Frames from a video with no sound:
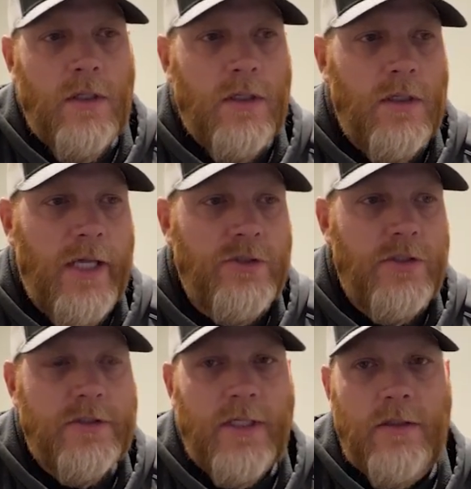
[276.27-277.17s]
It allows you
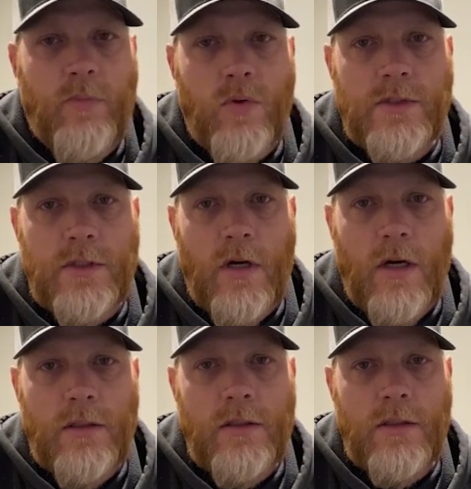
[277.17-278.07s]
to set the porcelain
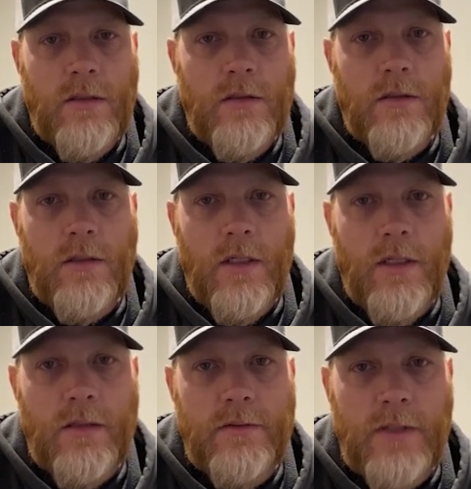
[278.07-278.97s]
on
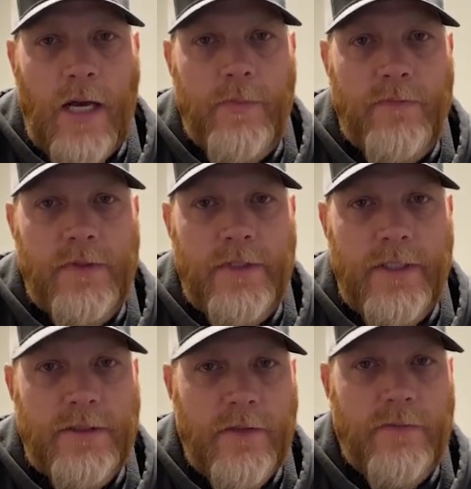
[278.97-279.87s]
top of the
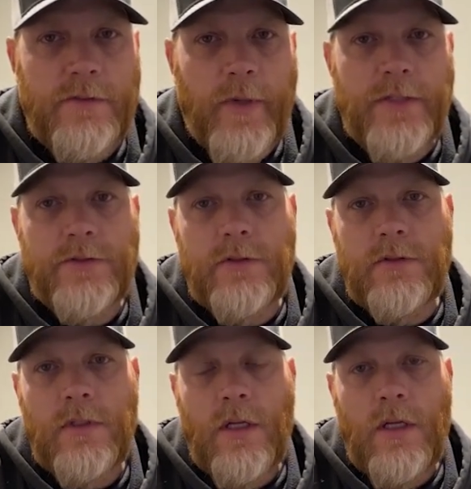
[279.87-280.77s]
disc of the
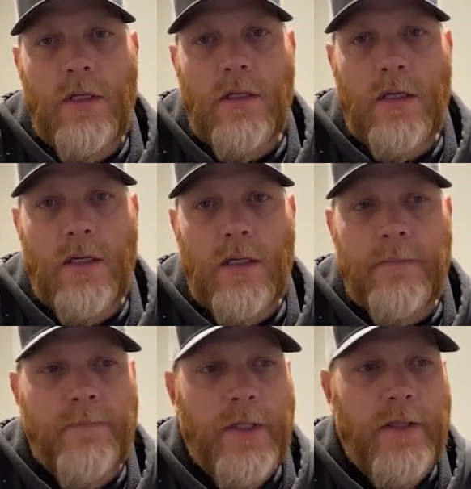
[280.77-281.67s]
spacer,
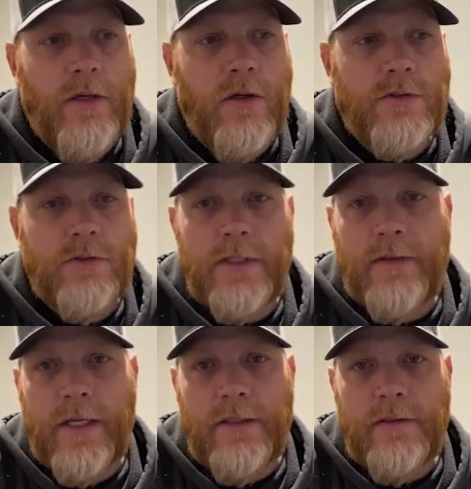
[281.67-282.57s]
and then also
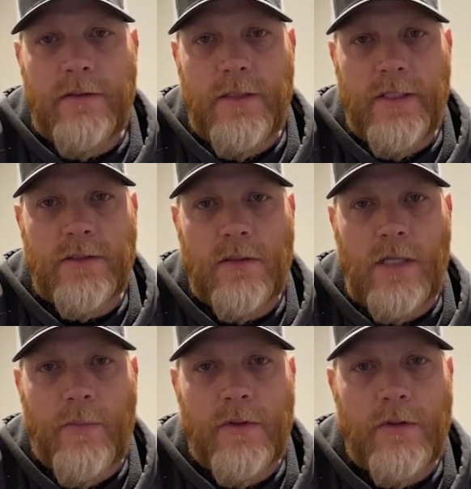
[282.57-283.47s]
set that disc on
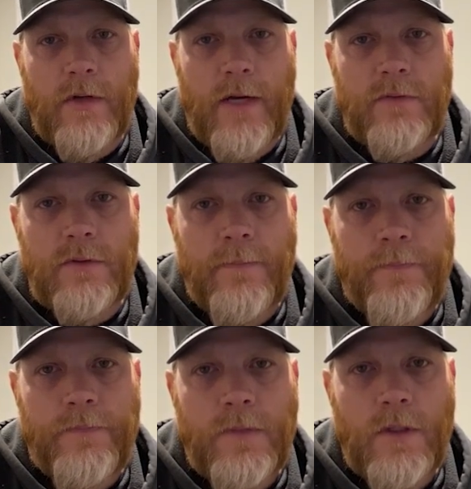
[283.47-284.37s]
top of the gravel,
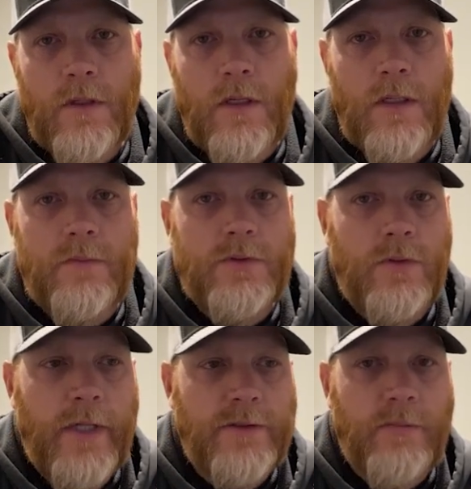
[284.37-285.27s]

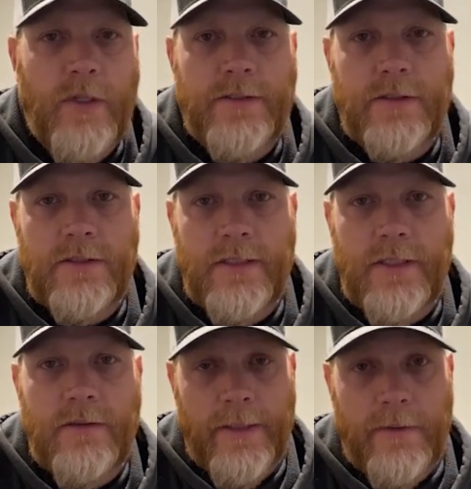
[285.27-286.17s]
so it has a place to
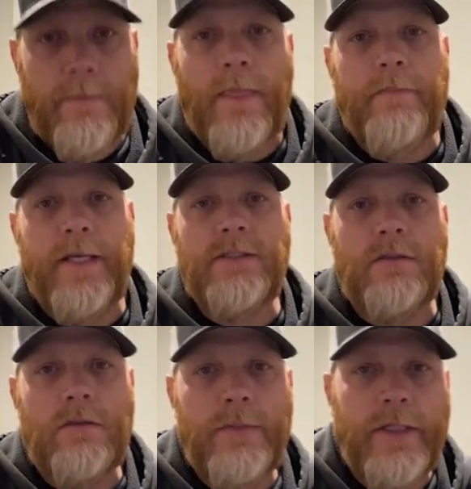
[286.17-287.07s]
sit. Makes it
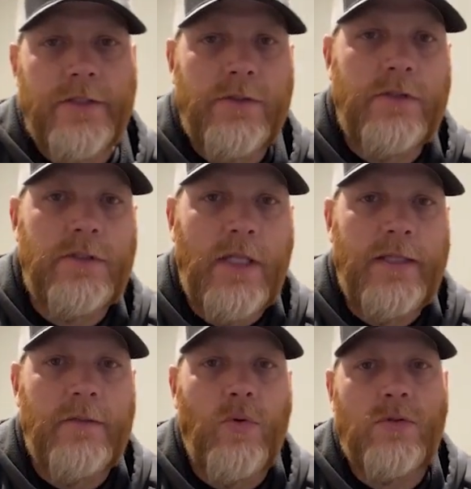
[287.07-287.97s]
a little bit easier to
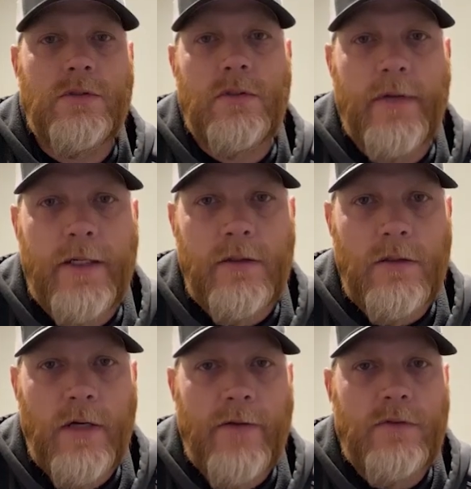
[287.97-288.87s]
slide the porcelain around on
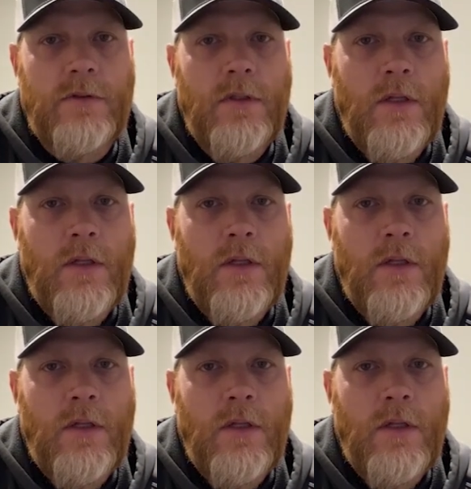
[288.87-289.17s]
the gravel